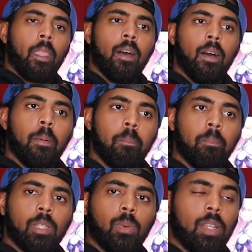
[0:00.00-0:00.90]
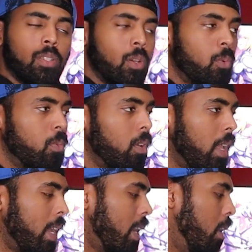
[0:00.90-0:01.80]
So I don't
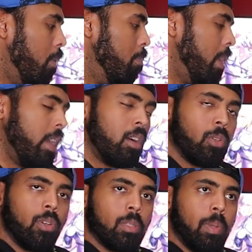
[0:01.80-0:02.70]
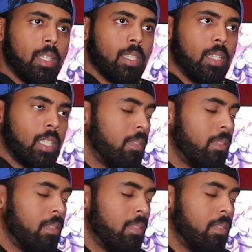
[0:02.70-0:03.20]
like how big Artoria's base is.